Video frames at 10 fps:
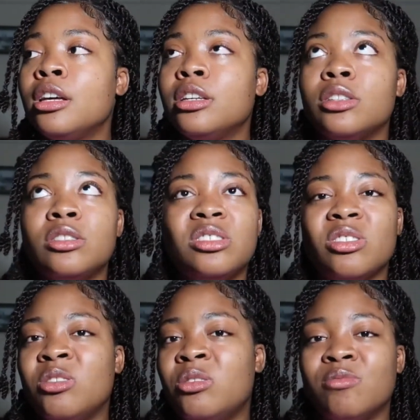
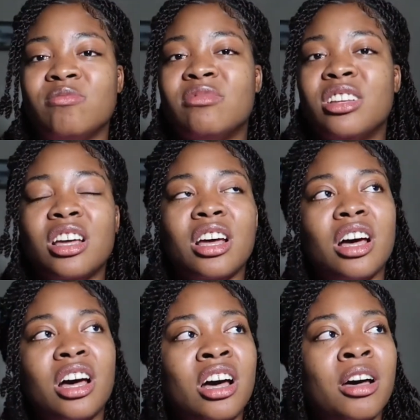So
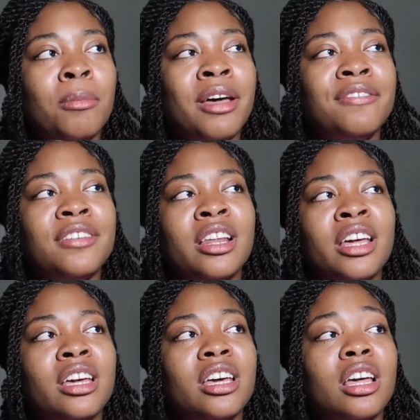I feel
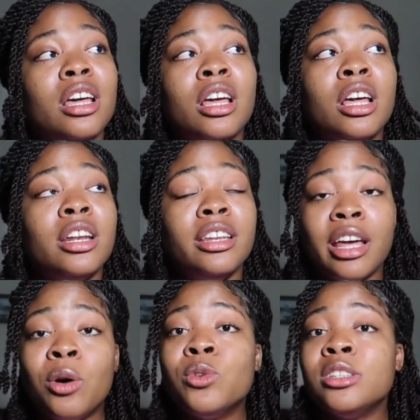like
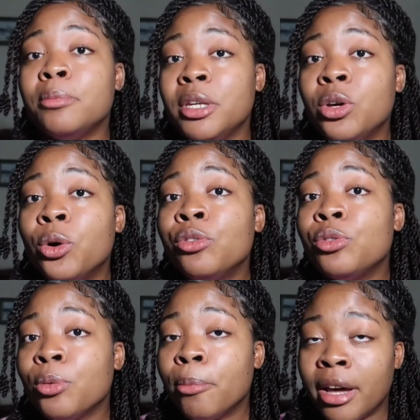that was me going
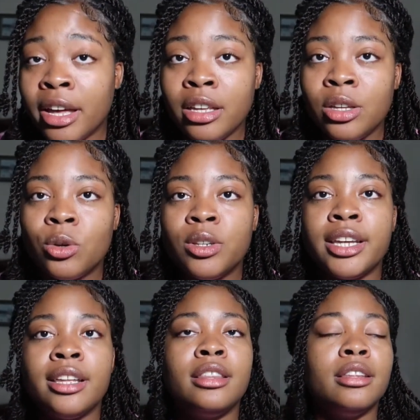through my ego
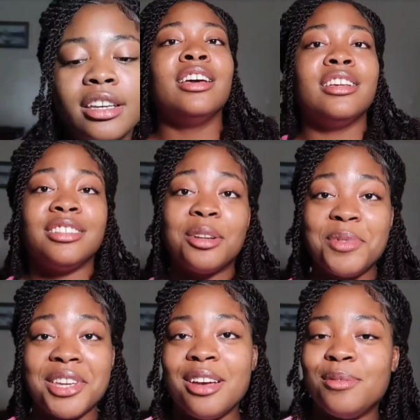death.
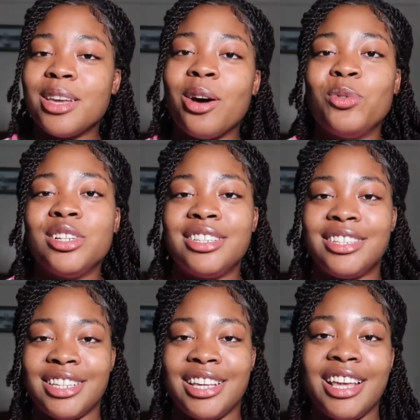Sometimes I would
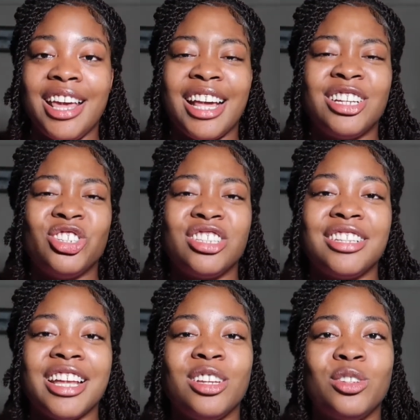sit and just
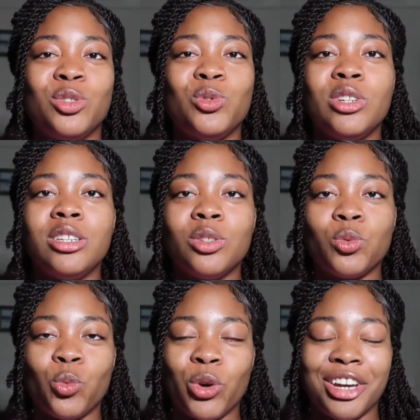like do these
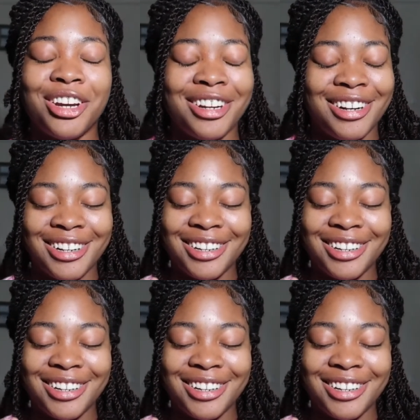weird,